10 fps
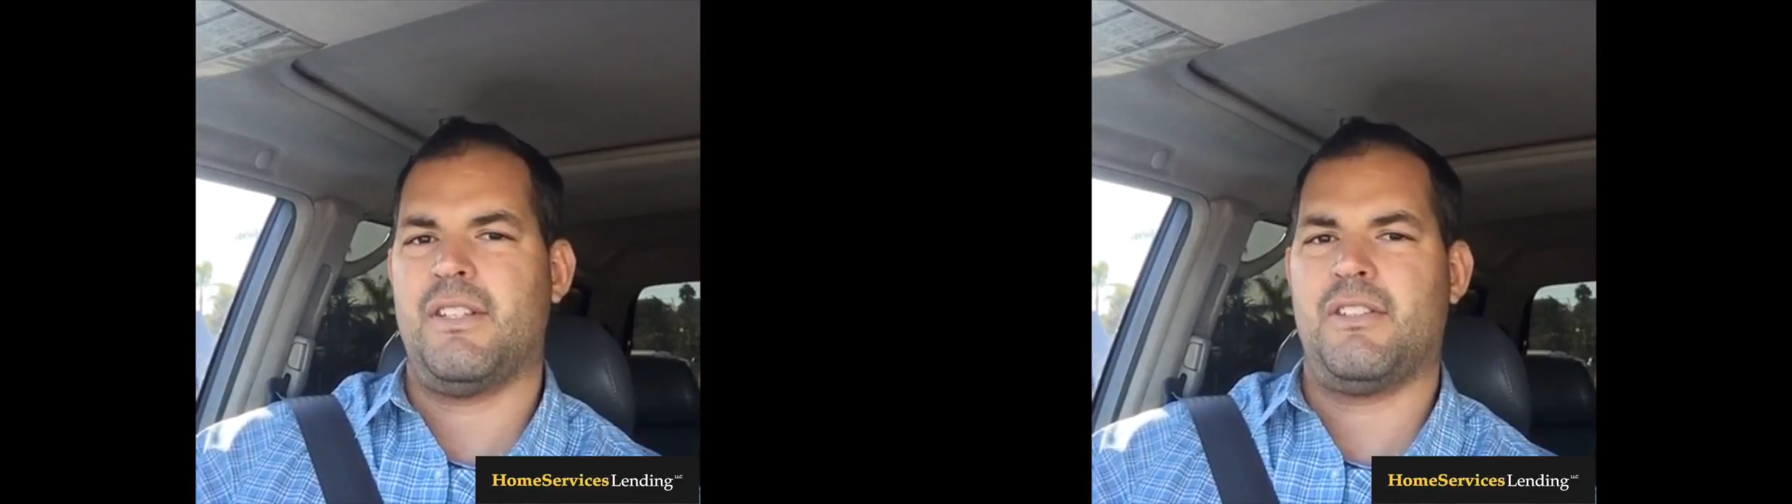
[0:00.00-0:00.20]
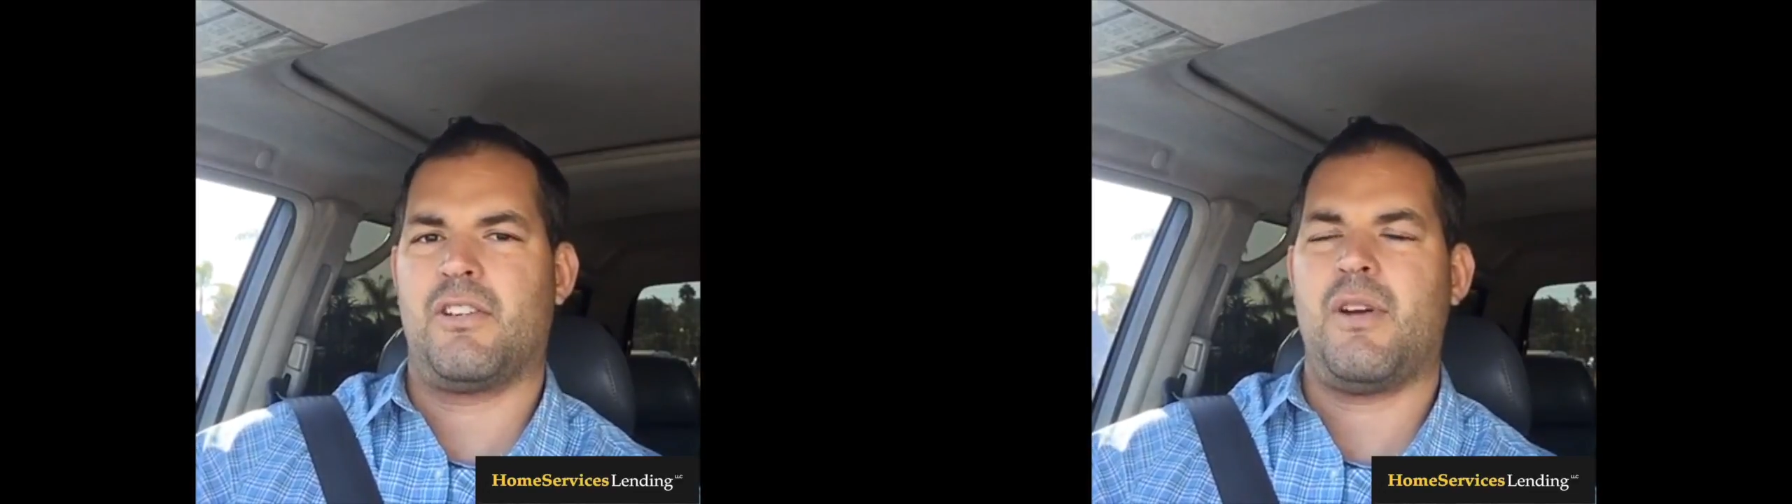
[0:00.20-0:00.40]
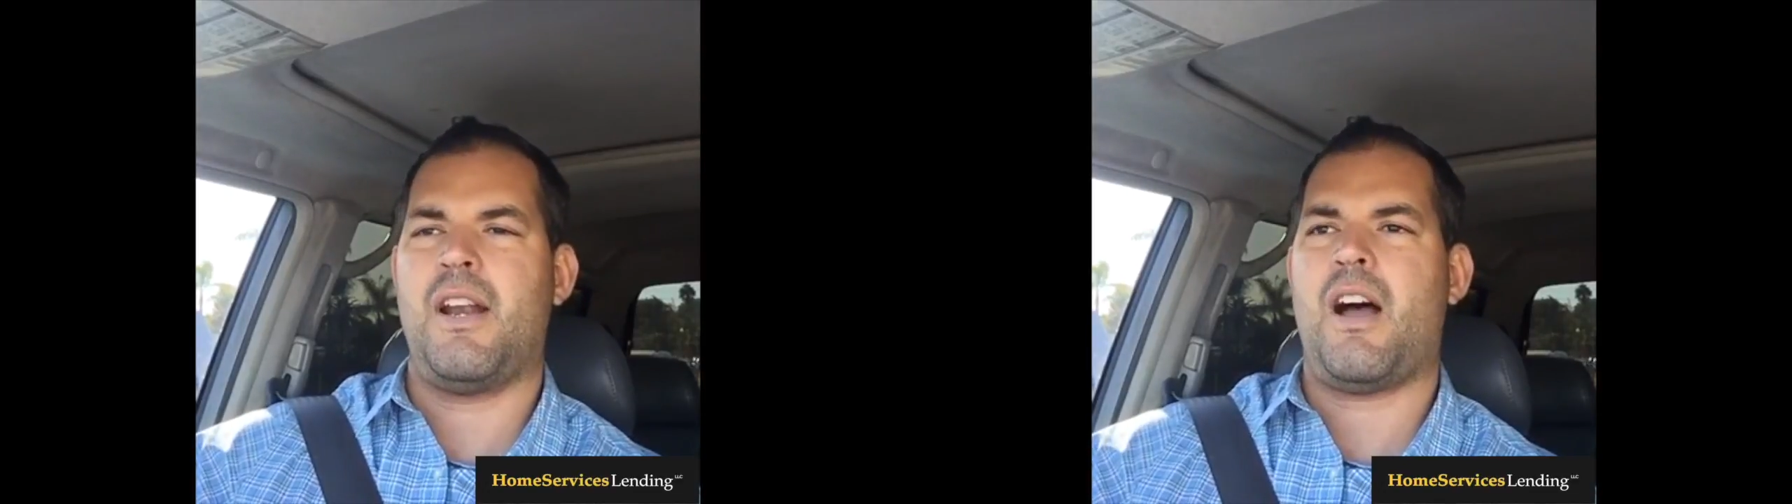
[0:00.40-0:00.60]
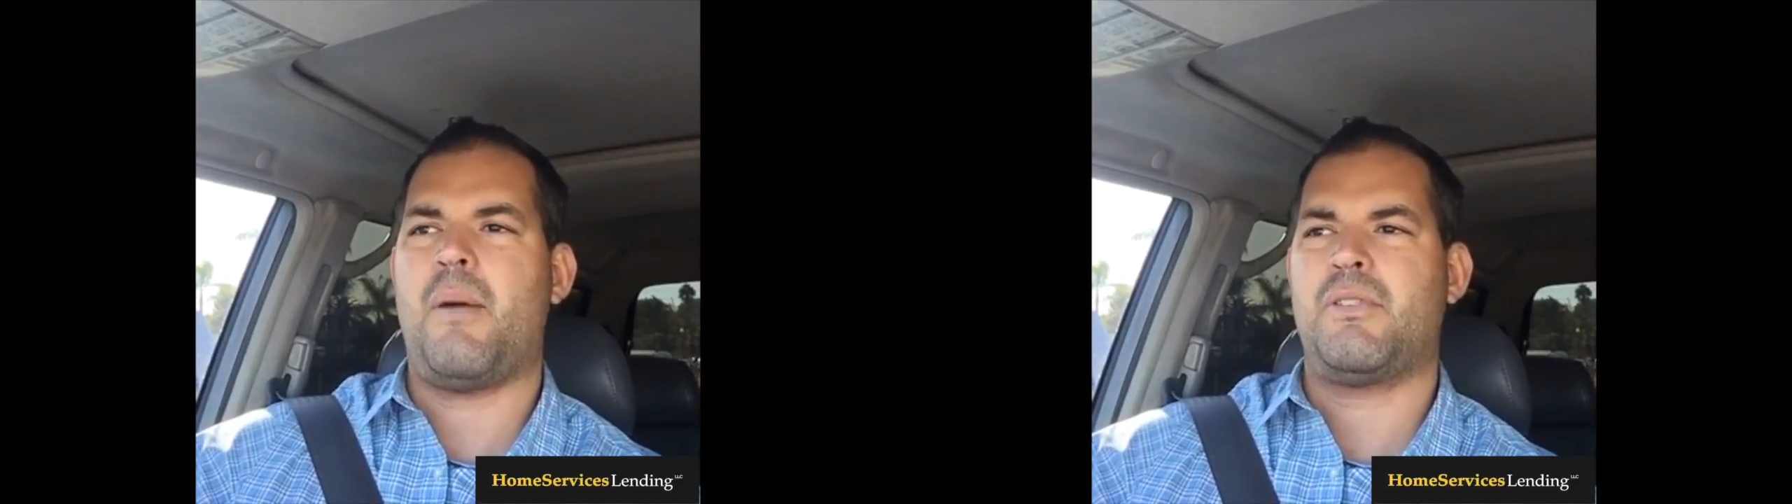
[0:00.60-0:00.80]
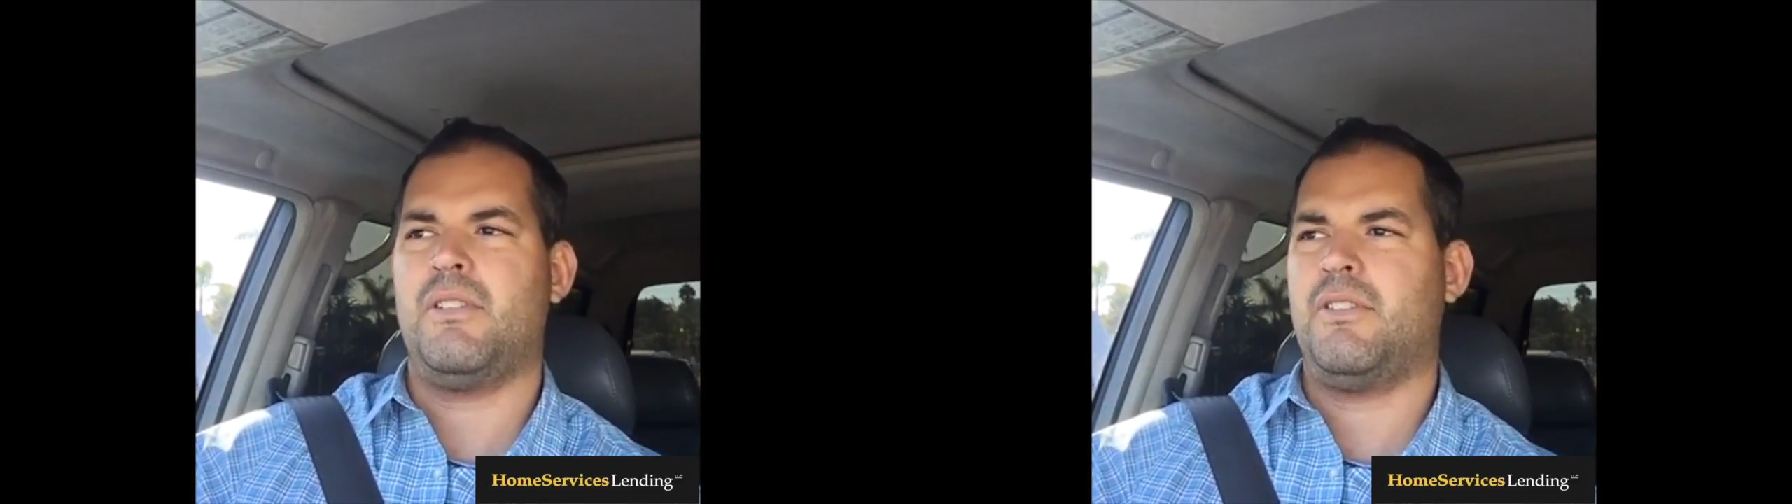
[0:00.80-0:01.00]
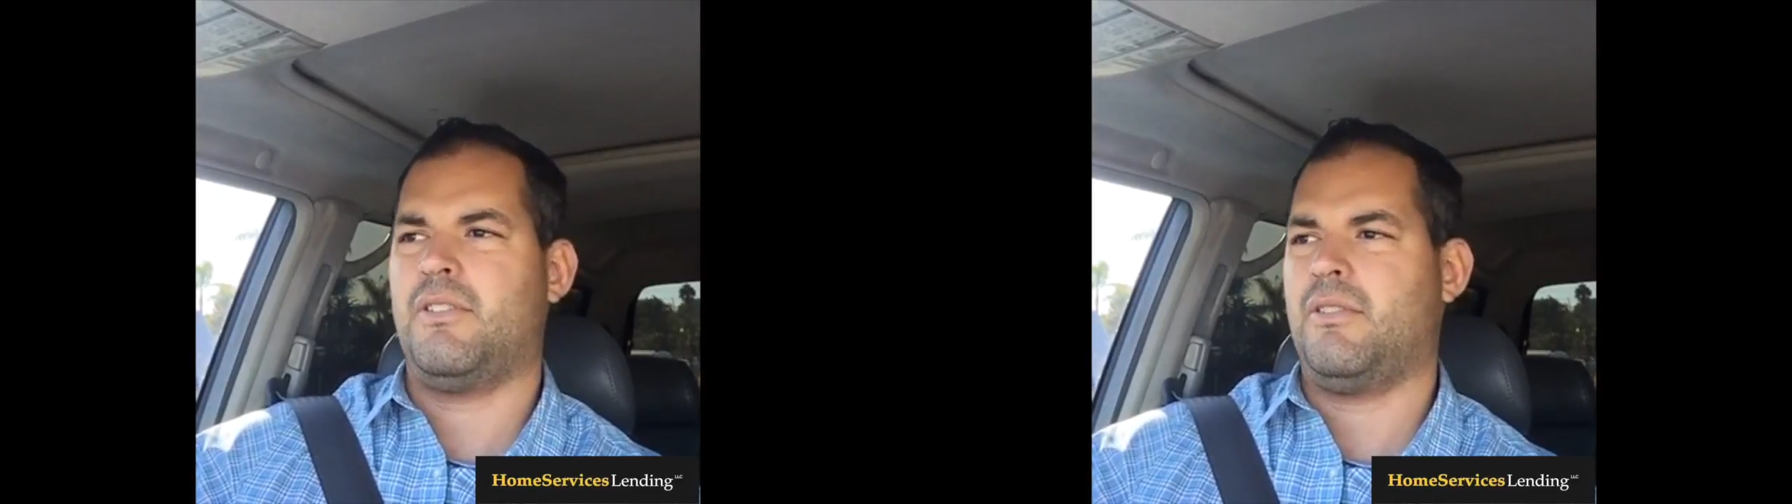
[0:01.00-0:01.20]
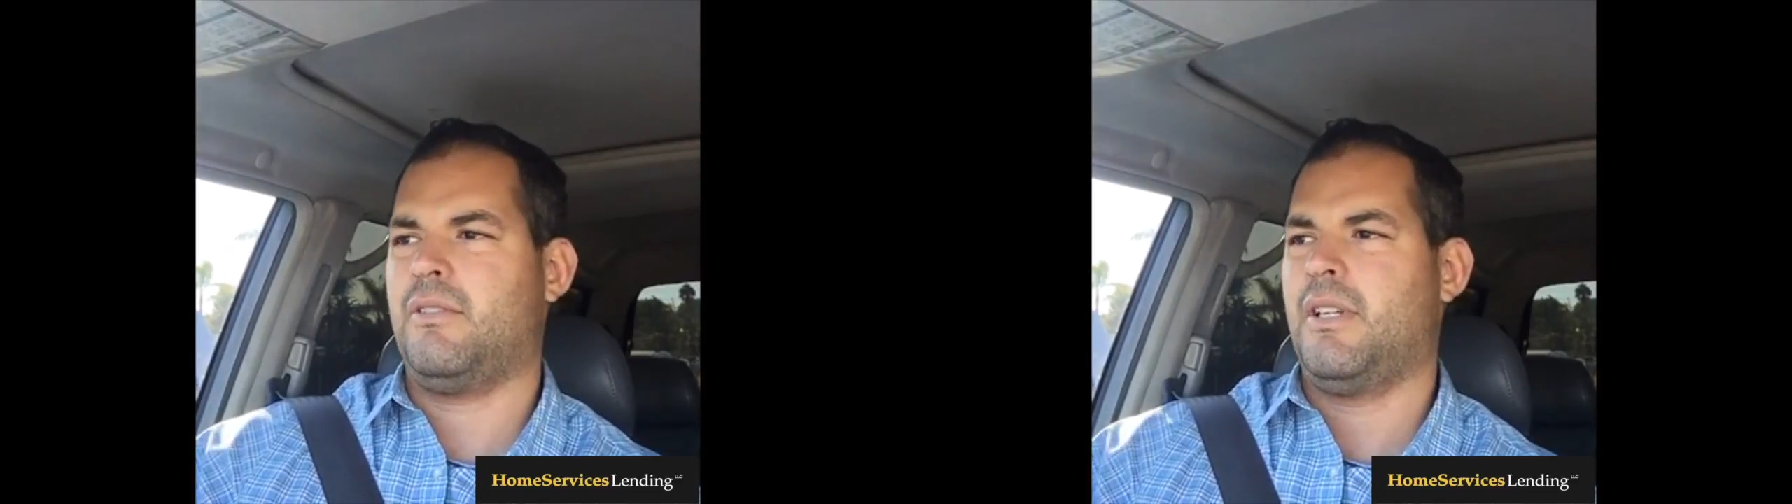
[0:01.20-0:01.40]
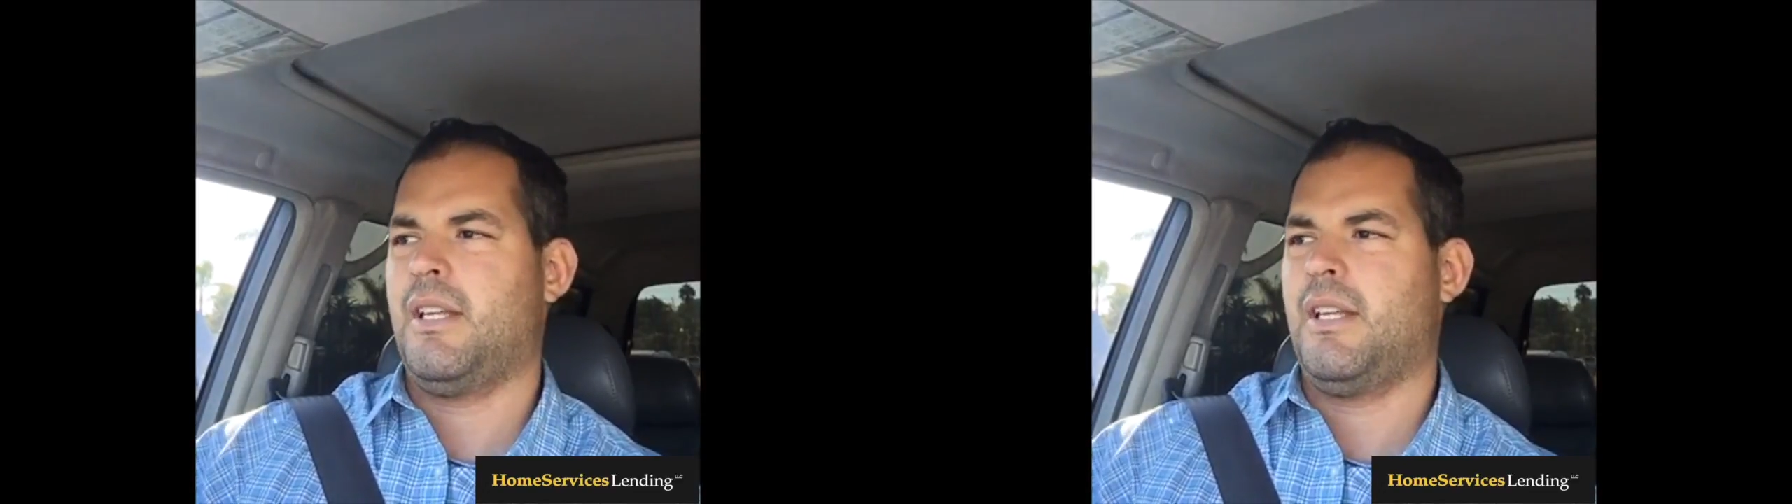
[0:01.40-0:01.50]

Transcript: is a great option to